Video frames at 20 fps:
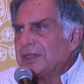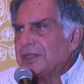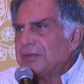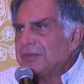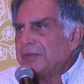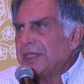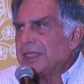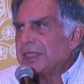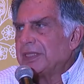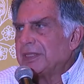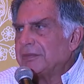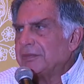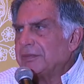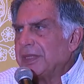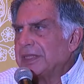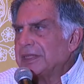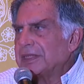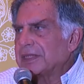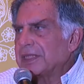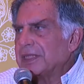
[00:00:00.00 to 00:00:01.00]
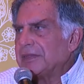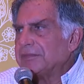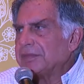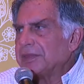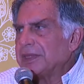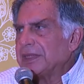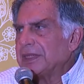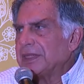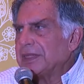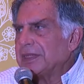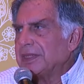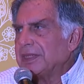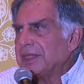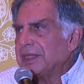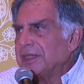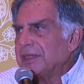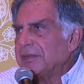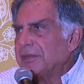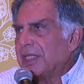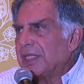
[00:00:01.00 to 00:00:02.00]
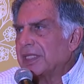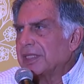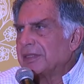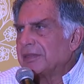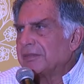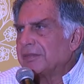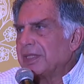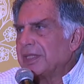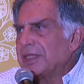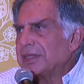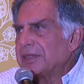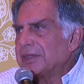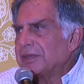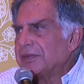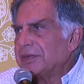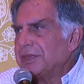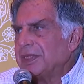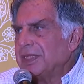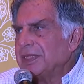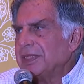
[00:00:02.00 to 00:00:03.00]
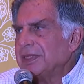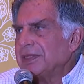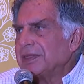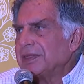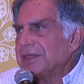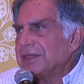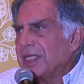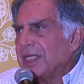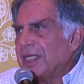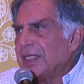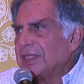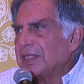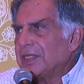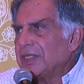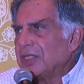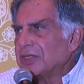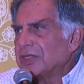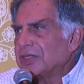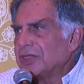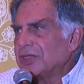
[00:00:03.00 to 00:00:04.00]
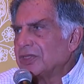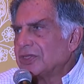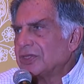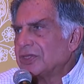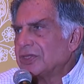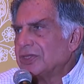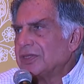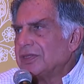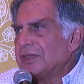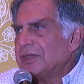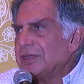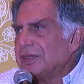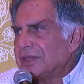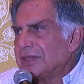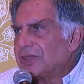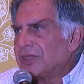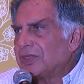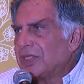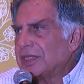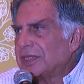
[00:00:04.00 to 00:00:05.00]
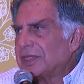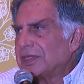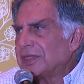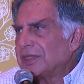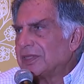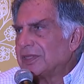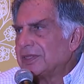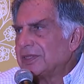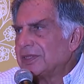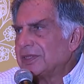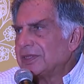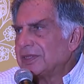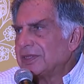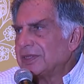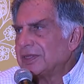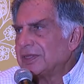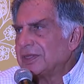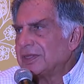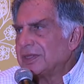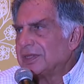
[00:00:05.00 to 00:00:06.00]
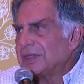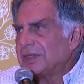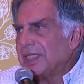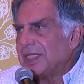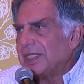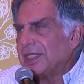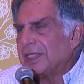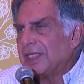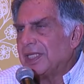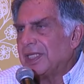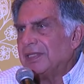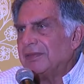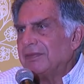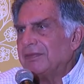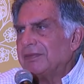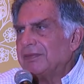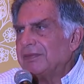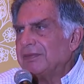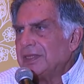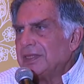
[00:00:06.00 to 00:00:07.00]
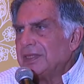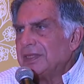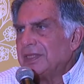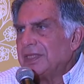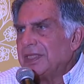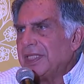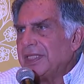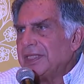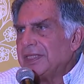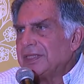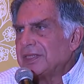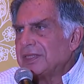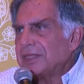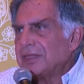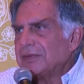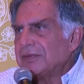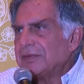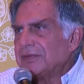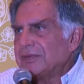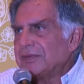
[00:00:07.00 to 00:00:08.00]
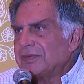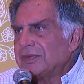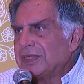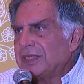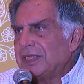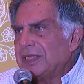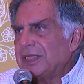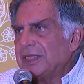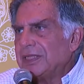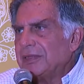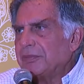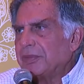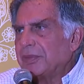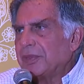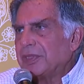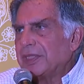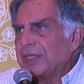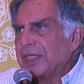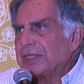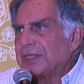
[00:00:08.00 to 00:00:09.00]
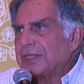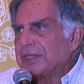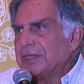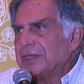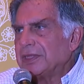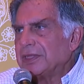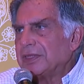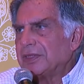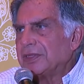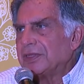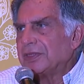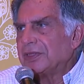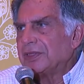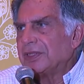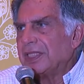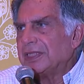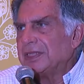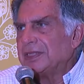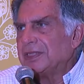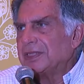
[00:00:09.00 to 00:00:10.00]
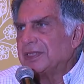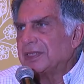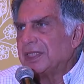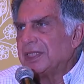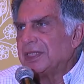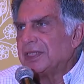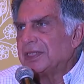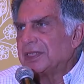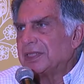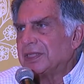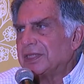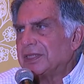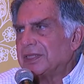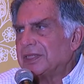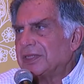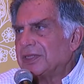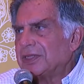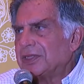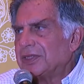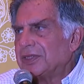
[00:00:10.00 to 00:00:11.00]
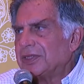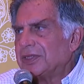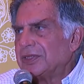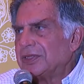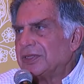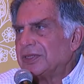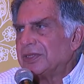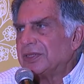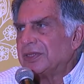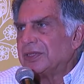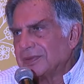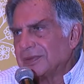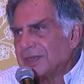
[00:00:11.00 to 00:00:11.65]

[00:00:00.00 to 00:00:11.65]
to make the best company in the marketplace win, and the not so good struggle to stay alive. The days of seeking protection through legislation, through